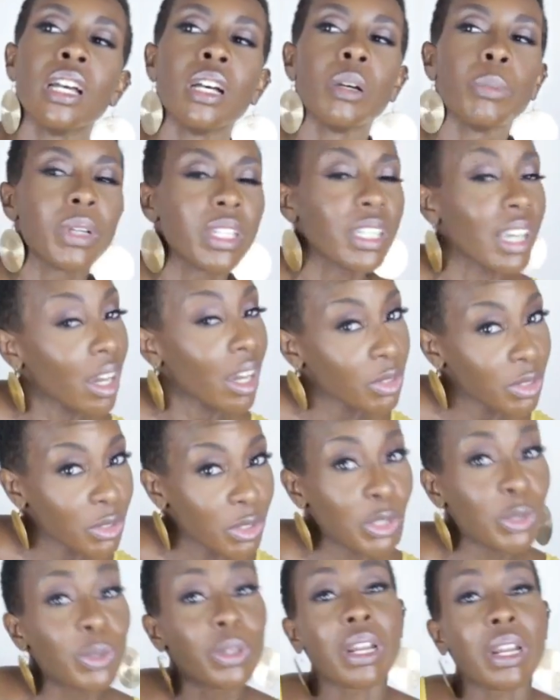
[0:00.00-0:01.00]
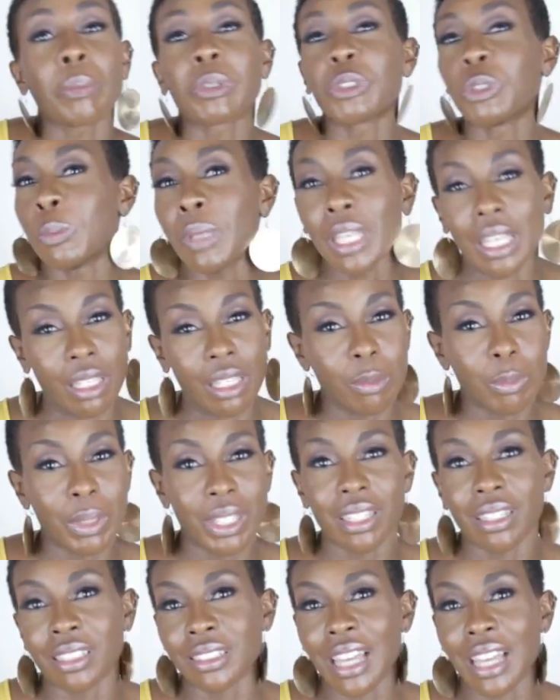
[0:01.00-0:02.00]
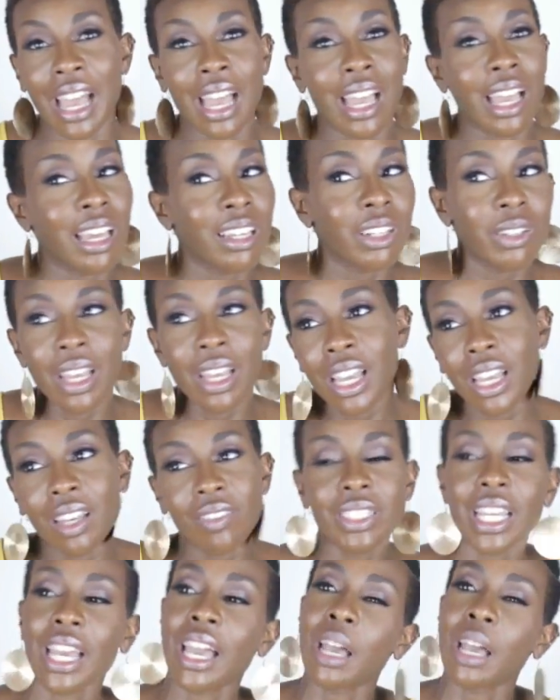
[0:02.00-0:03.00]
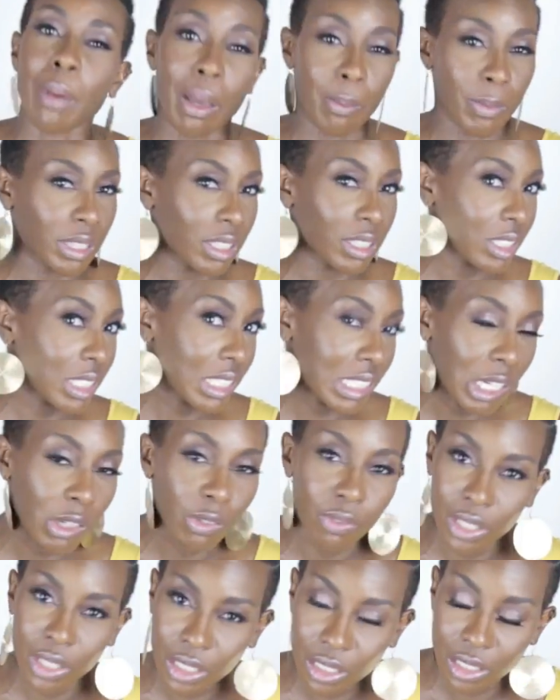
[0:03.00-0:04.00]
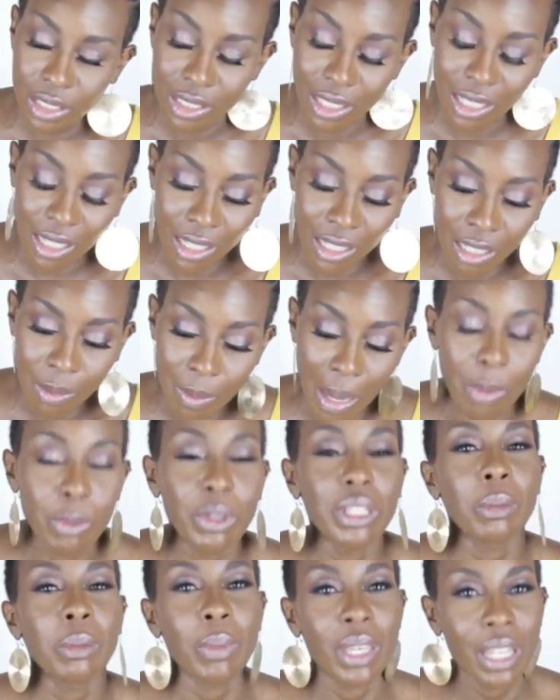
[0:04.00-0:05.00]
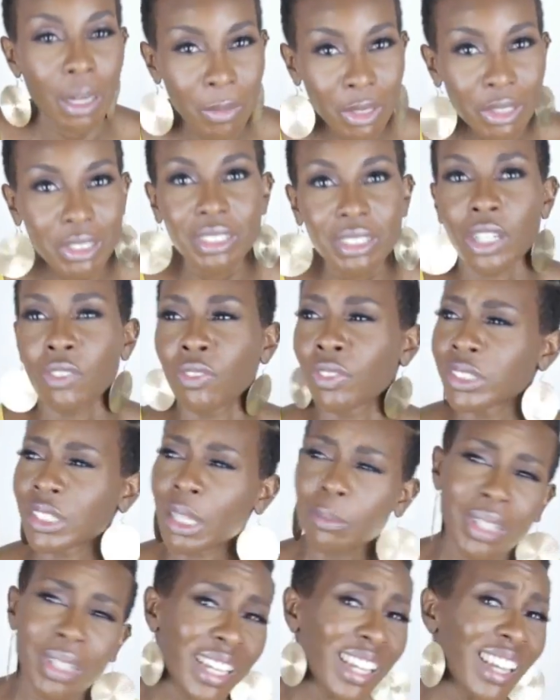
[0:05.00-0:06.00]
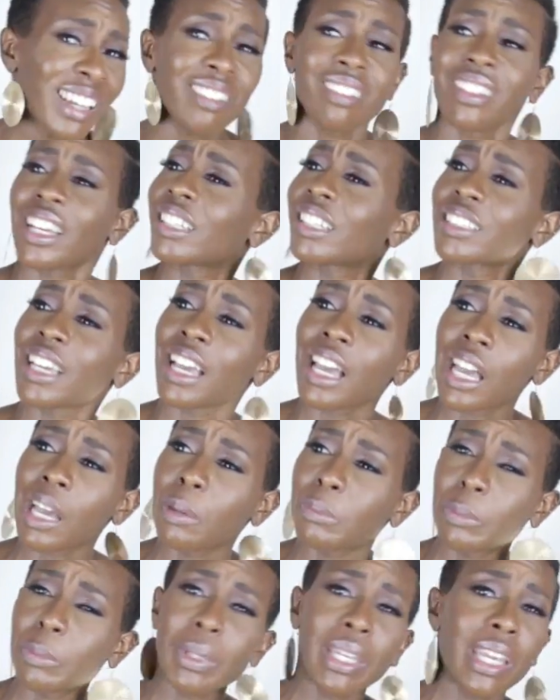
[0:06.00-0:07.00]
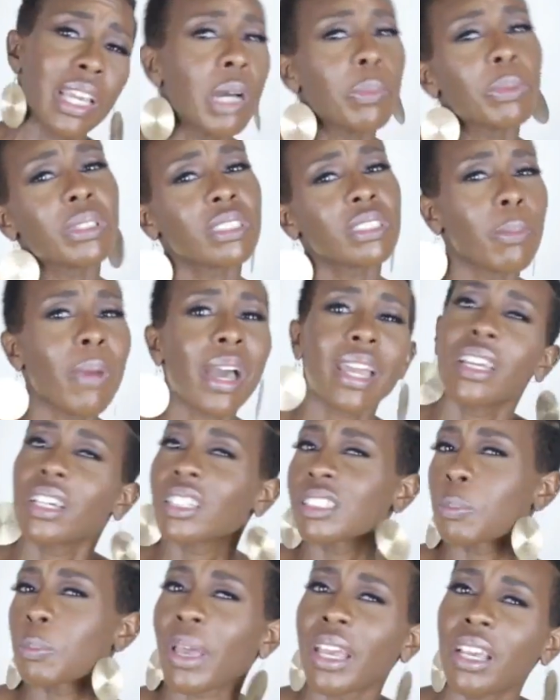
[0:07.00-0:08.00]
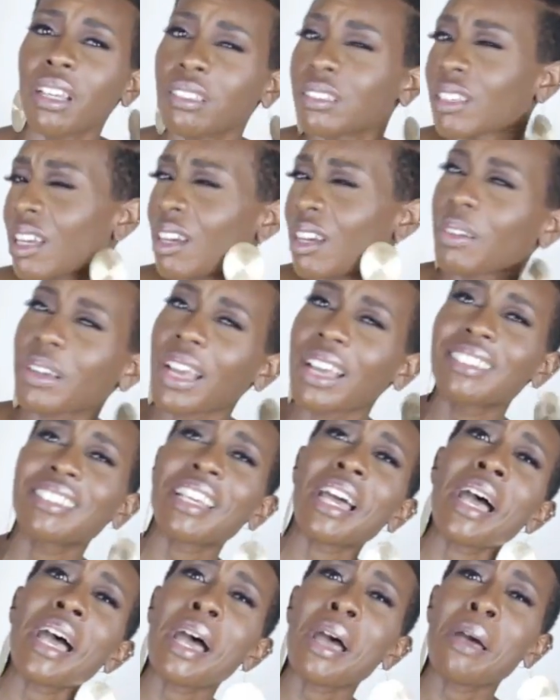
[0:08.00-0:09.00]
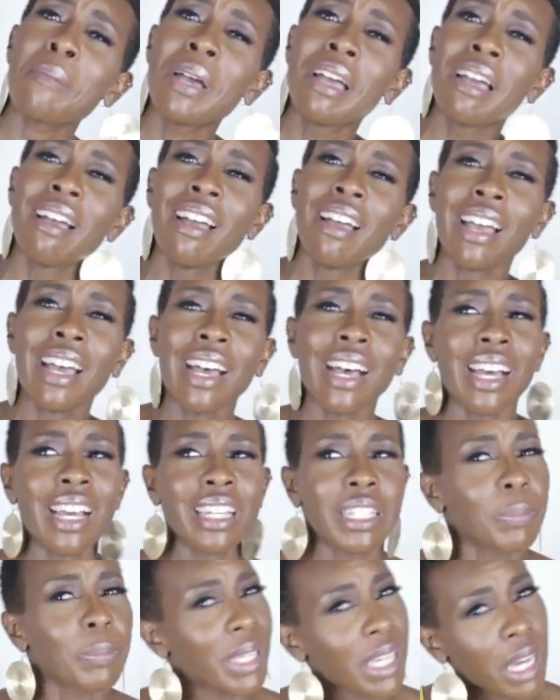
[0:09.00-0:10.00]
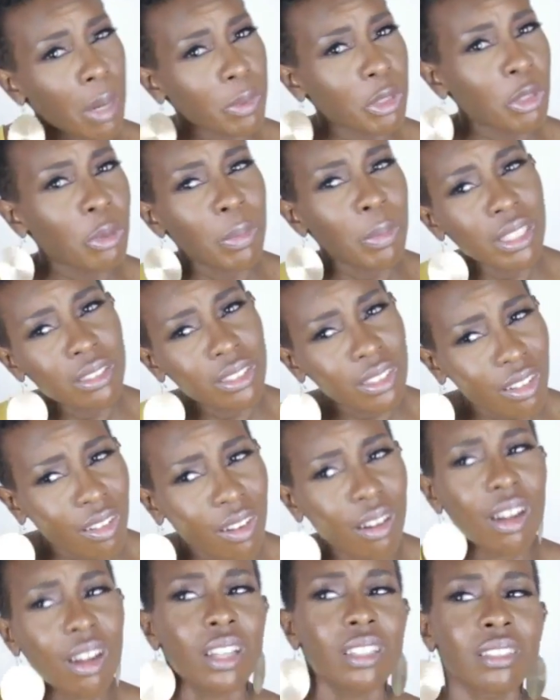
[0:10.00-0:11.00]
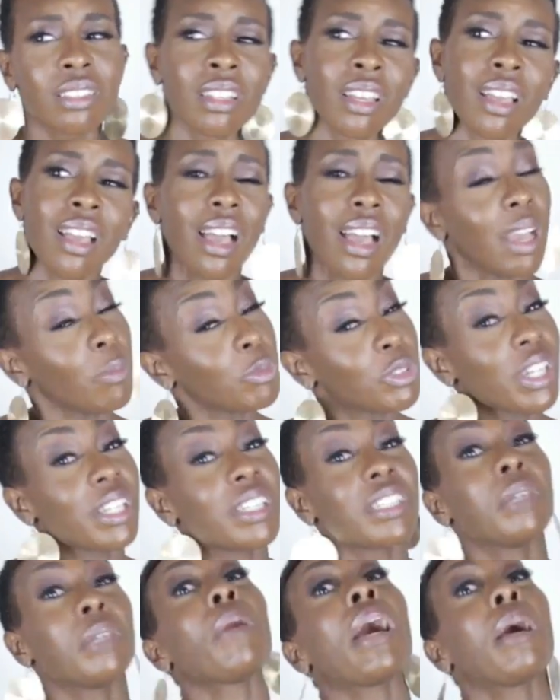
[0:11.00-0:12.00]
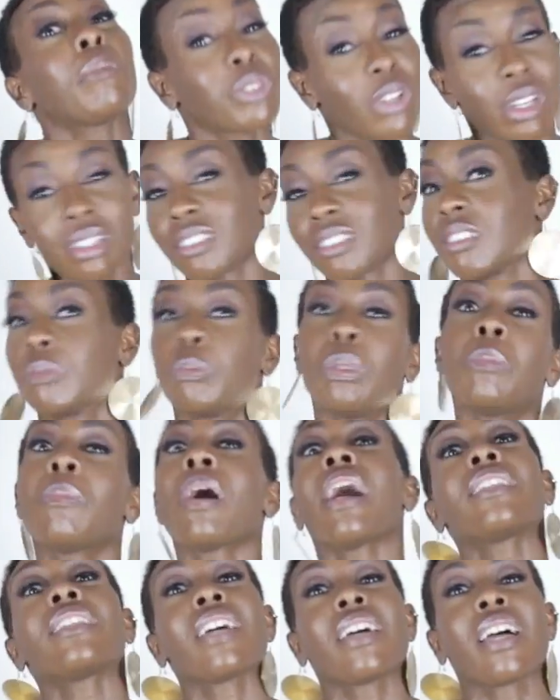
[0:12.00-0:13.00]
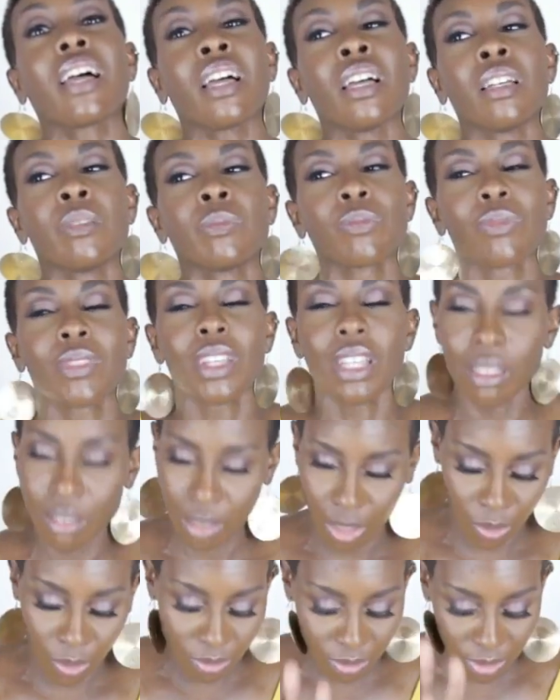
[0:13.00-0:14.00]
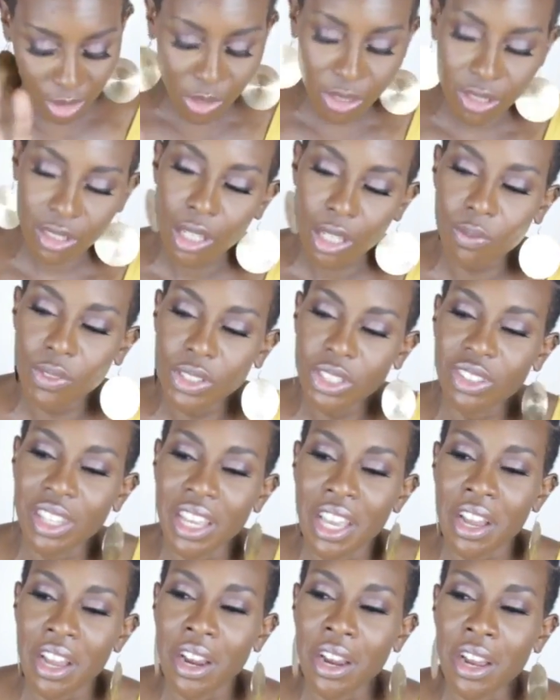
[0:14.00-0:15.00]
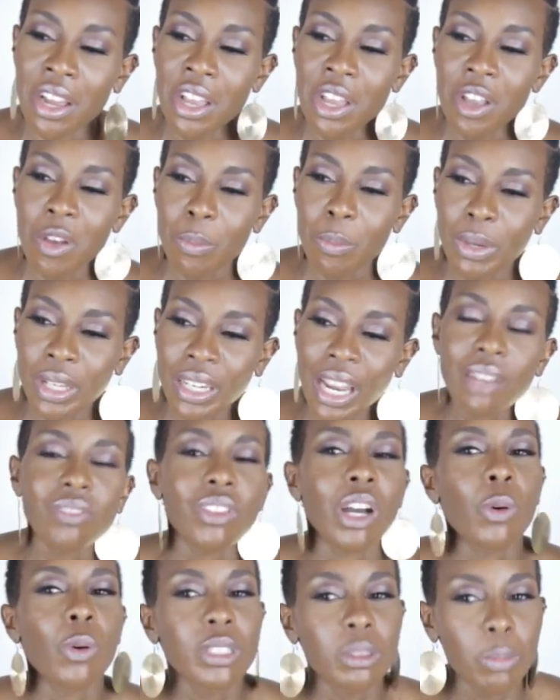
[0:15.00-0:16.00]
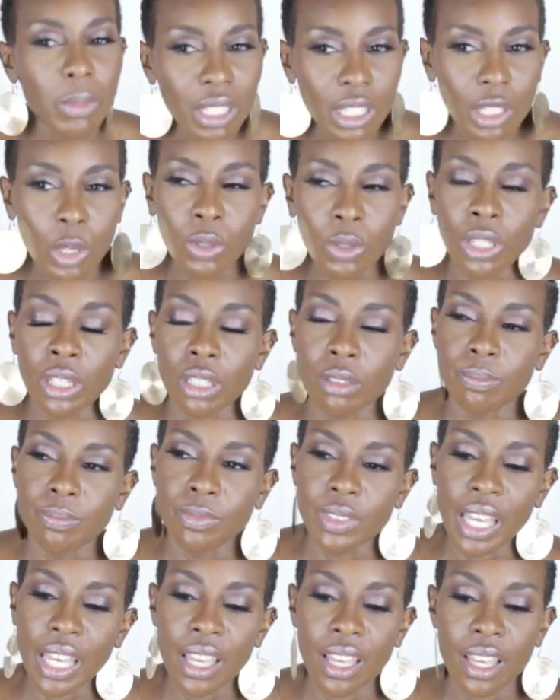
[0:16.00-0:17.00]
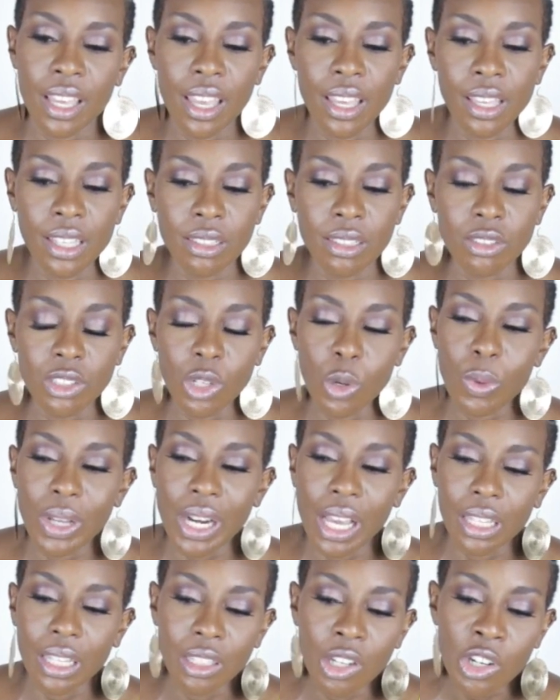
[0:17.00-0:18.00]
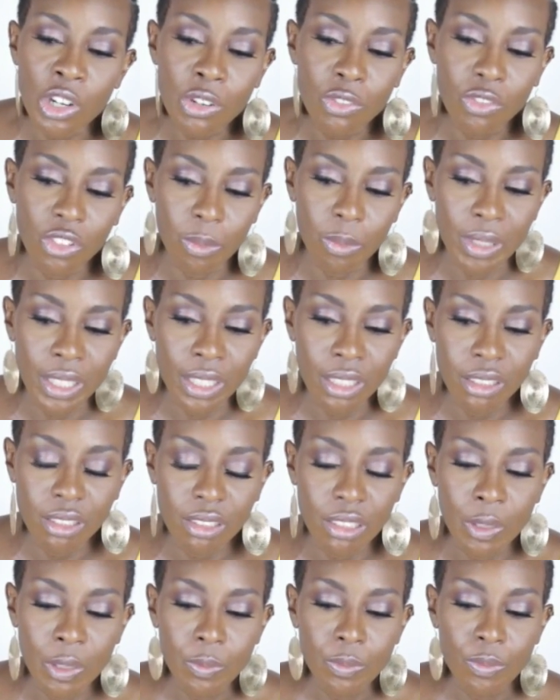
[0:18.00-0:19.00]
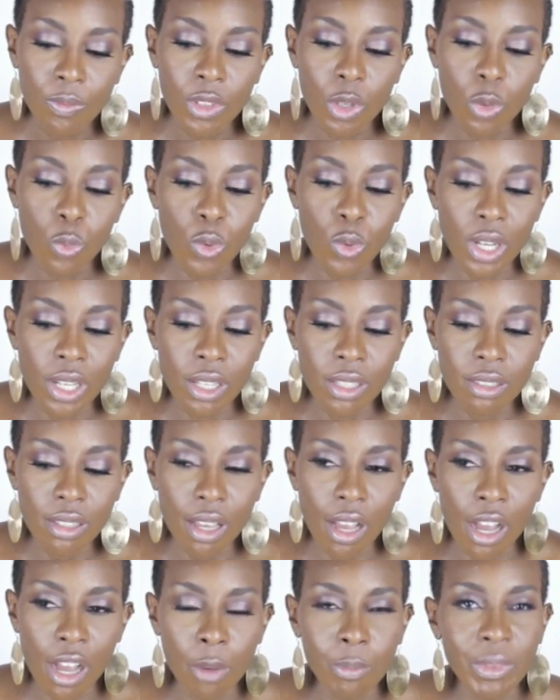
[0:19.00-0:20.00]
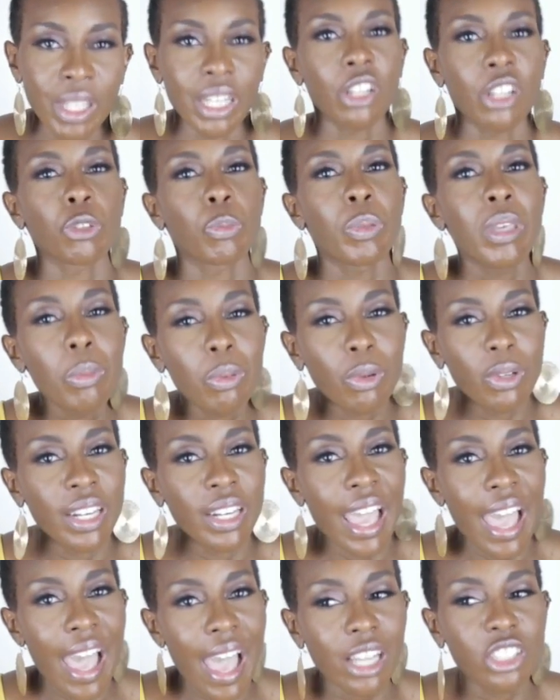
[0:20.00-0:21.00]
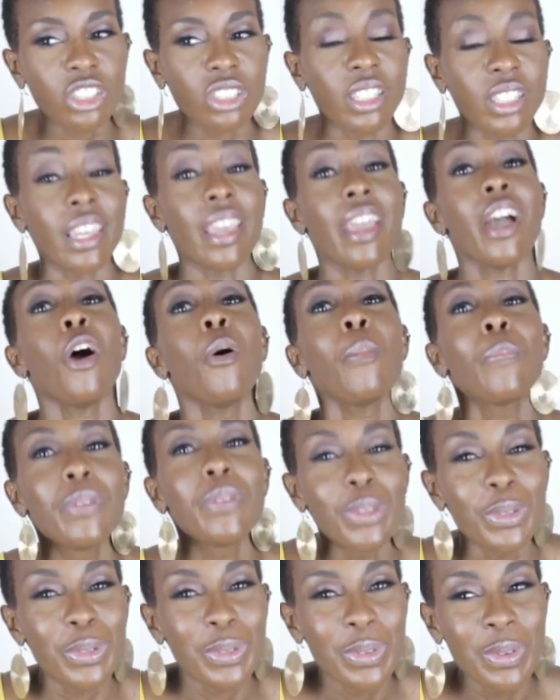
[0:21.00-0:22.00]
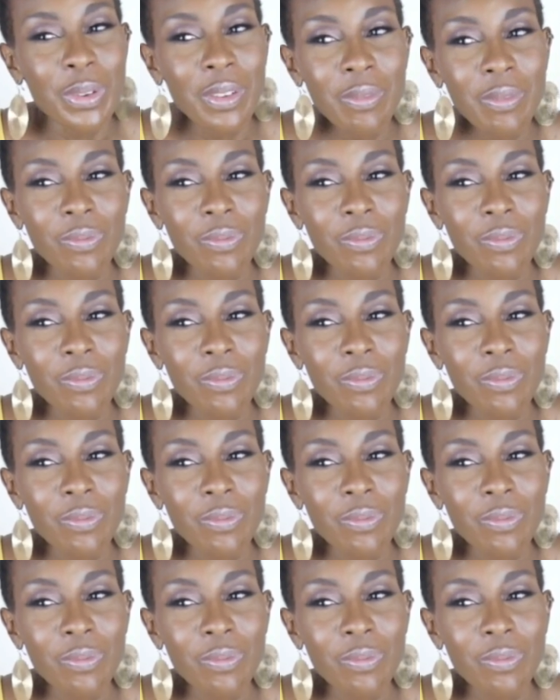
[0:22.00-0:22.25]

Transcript: But y'all do you and I'm gonna do me, because I don't have time. I'm a little selfish. I will admit I'm a little selfish. I'm like, I don't got time to be helping somebody else pace. I don't got time to be helping you meet yours. I'm trying to just beat my time. And so a little selfish there, but I've always been a loner, okay? And so what I learned from this was that other people can actually help you